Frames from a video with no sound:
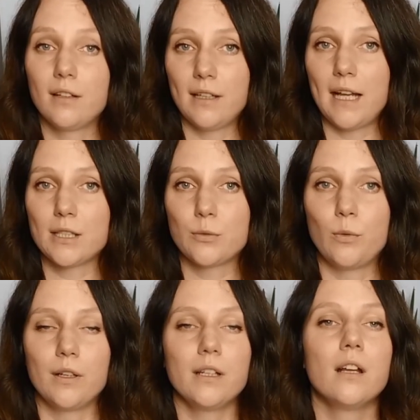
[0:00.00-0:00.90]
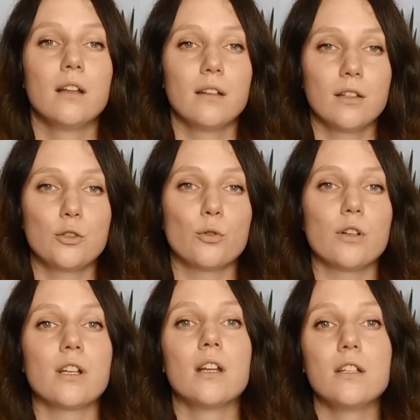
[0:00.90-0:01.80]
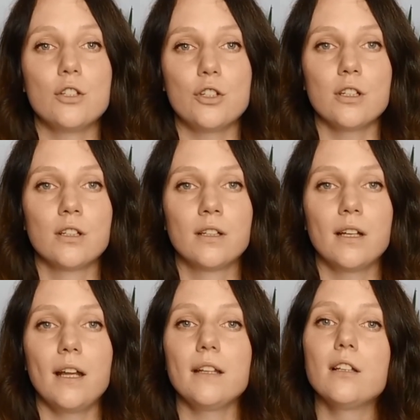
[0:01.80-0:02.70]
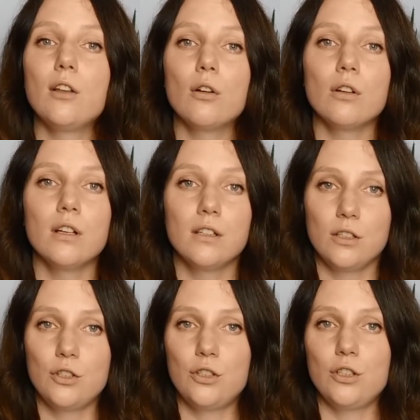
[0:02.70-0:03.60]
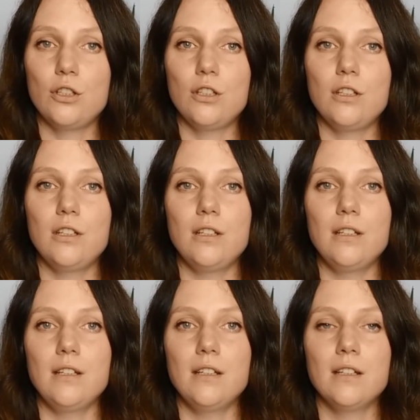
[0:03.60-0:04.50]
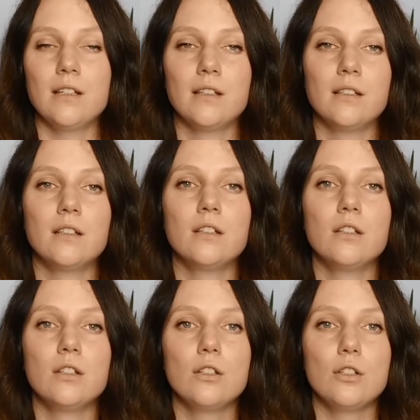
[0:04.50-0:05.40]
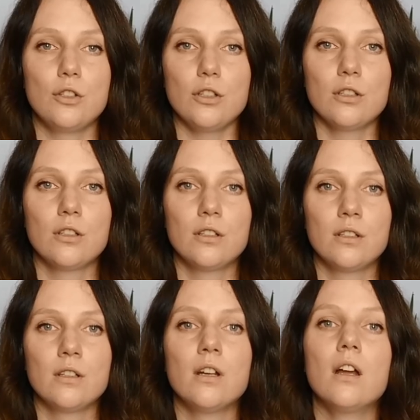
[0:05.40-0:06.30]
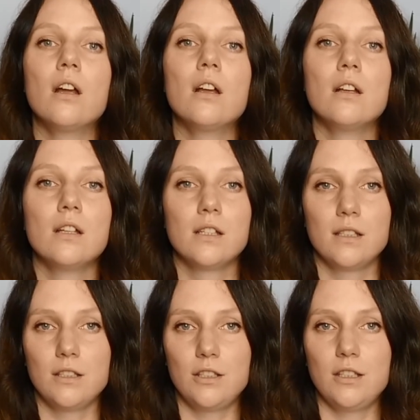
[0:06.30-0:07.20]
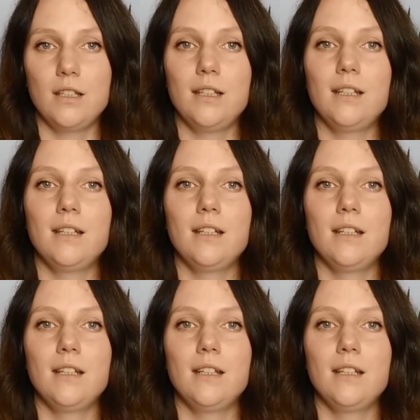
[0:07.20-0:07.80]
the last one, the short j and the long ji. J, ji.